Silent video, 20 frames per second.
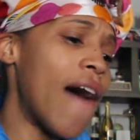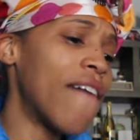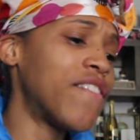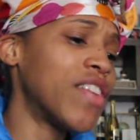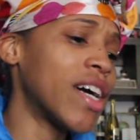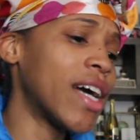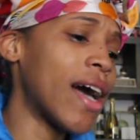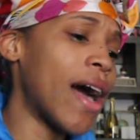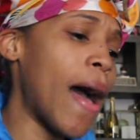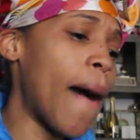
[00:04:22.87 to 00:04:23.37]
i
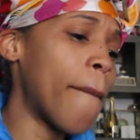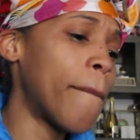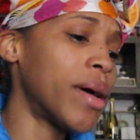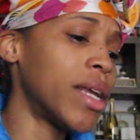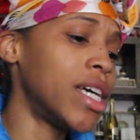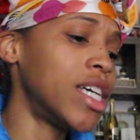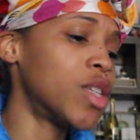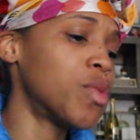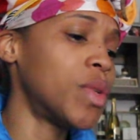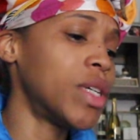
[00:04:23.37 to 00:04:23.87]
forgot
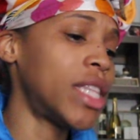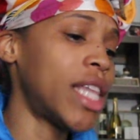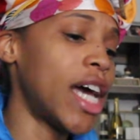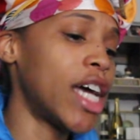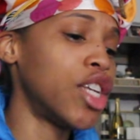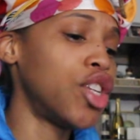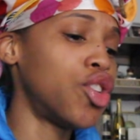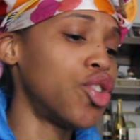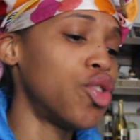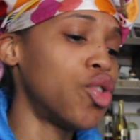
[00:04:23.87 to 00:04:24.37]
but it's with
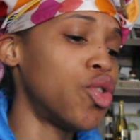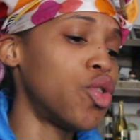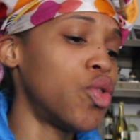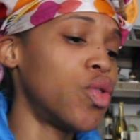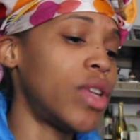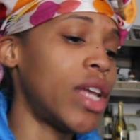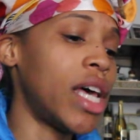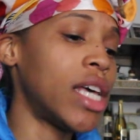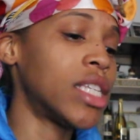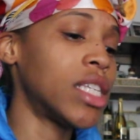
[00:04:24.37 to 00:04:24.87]
that
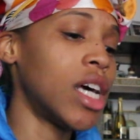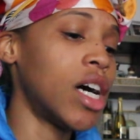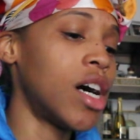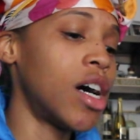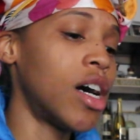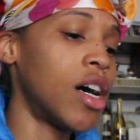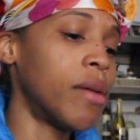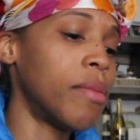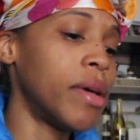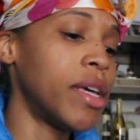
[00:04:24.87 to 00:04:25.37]
dude that's
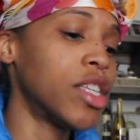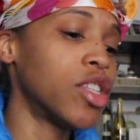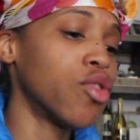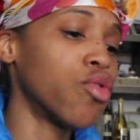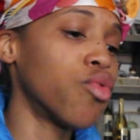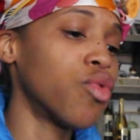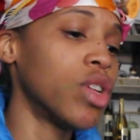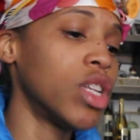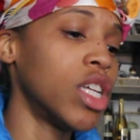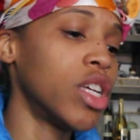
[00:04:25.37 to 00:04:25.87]
um he's
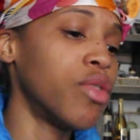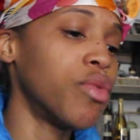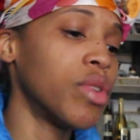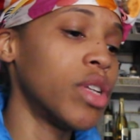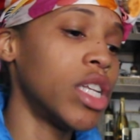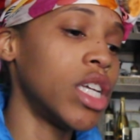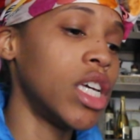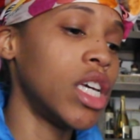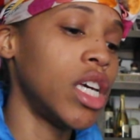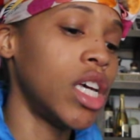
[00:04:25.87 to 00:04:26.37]
a really
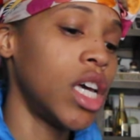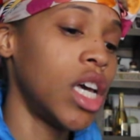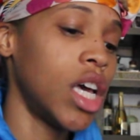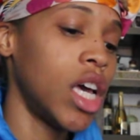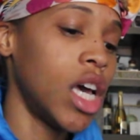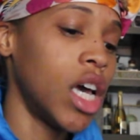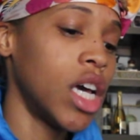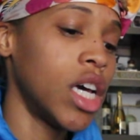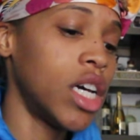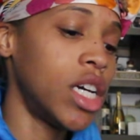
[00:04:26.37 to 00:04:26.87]
really
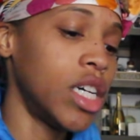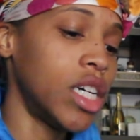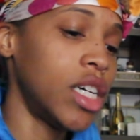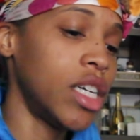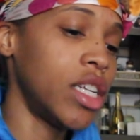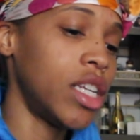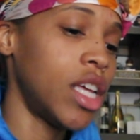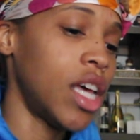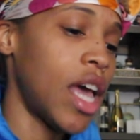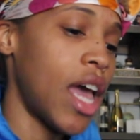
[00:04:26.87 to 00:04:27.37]

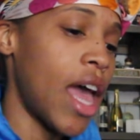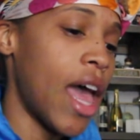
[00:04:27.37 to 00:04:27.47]
good